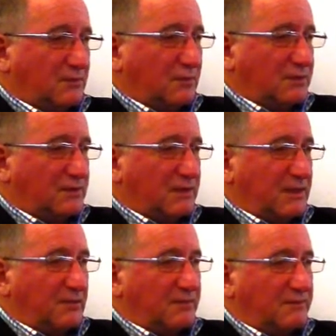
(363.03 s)
water
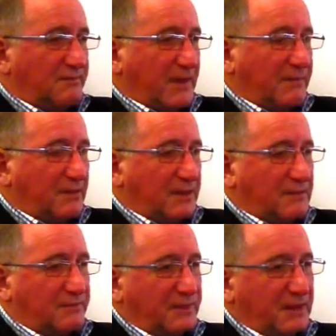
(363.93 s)
there and the upgrade of
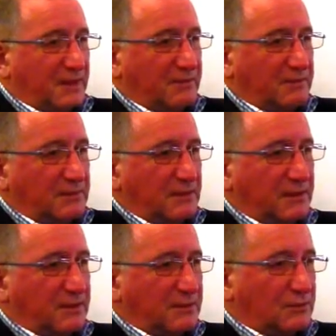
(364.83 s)
the power, you know,
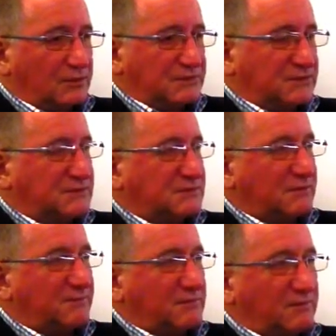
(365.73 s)
you could look at 6 or
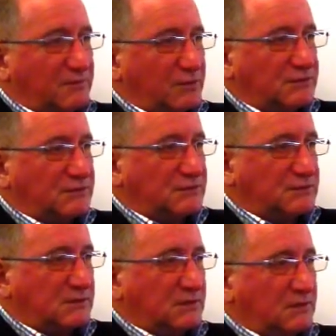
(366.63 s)
7
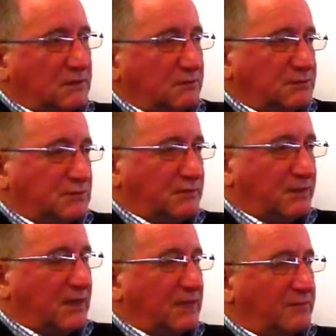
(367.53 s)
conversions, which could
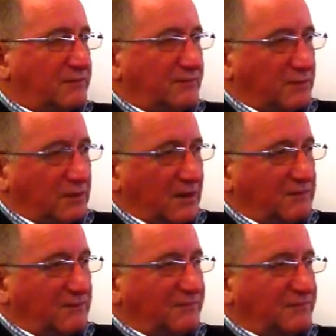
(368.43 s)
meet 140 or
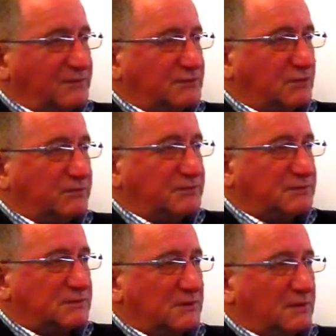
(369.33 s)
150
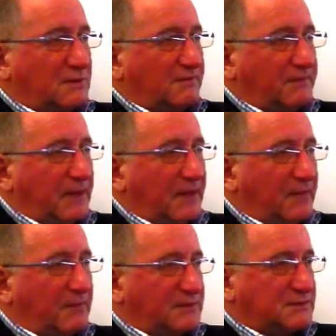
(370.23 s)
jobs
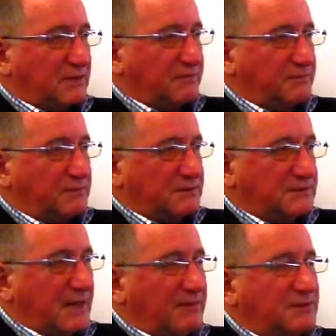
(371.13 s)
once they're
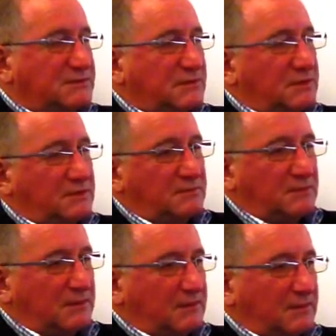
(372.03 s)
established, and
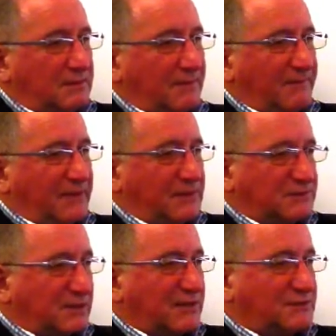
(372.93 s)
their
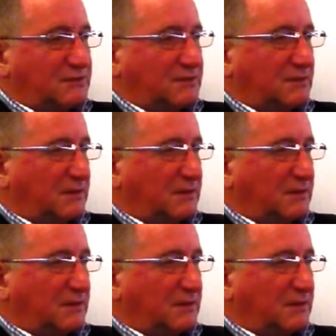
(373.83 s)
construction